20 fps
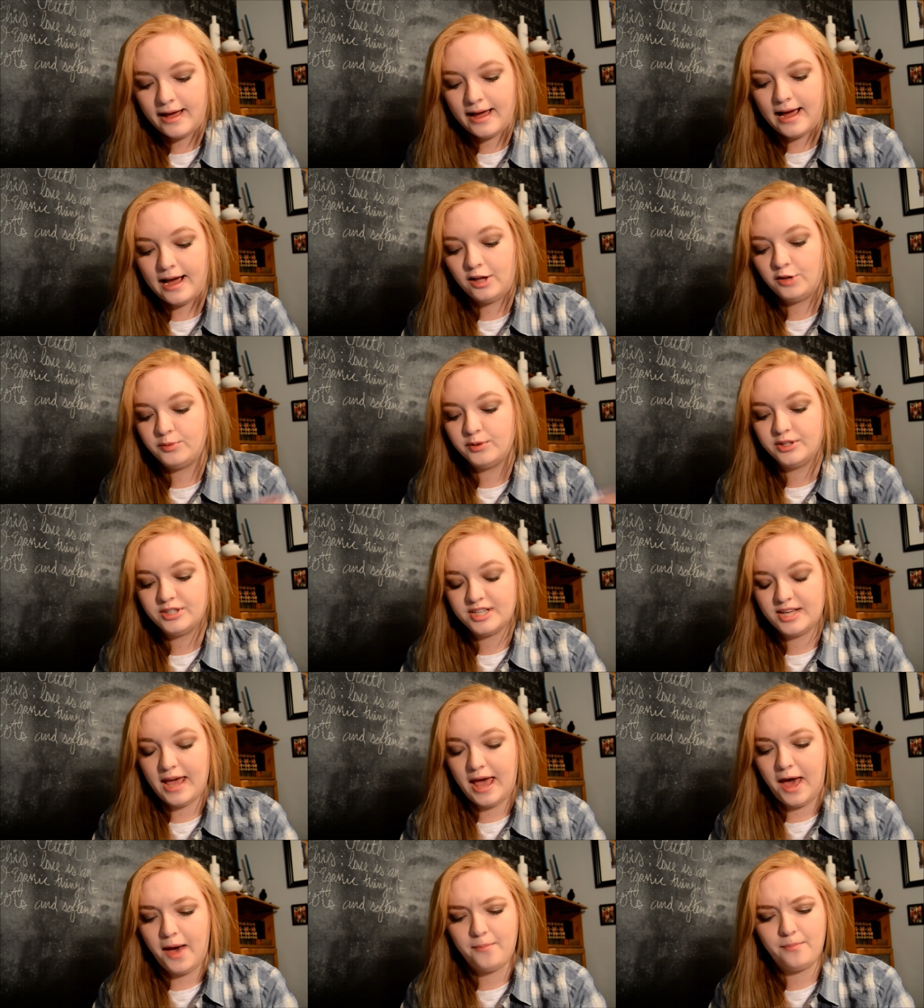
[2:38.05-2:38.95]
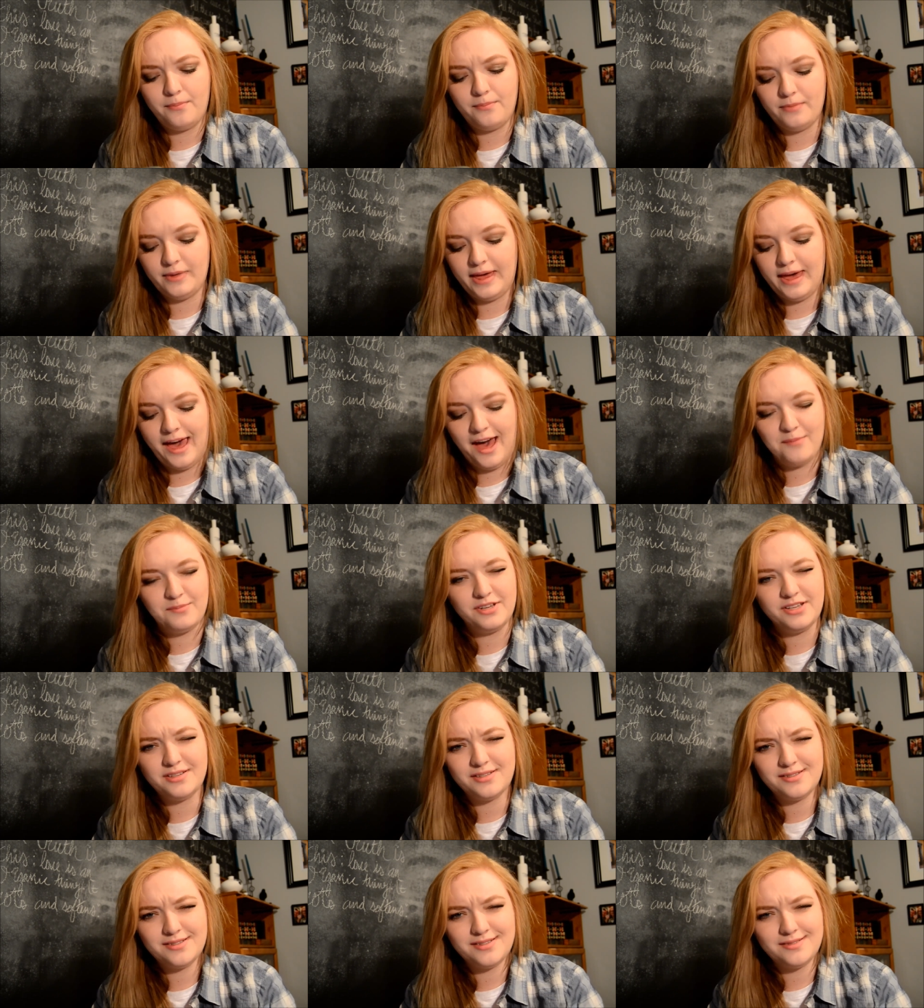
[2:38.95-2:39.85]
Albert
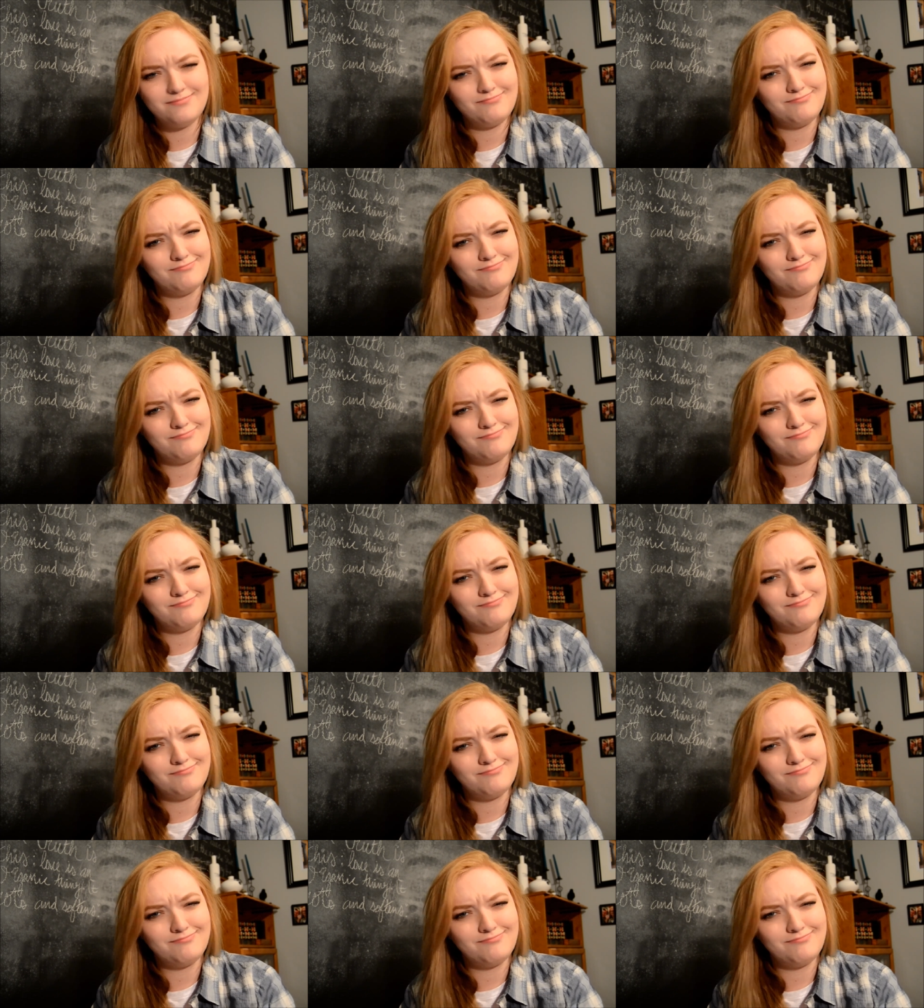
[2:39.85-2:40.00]
Camus,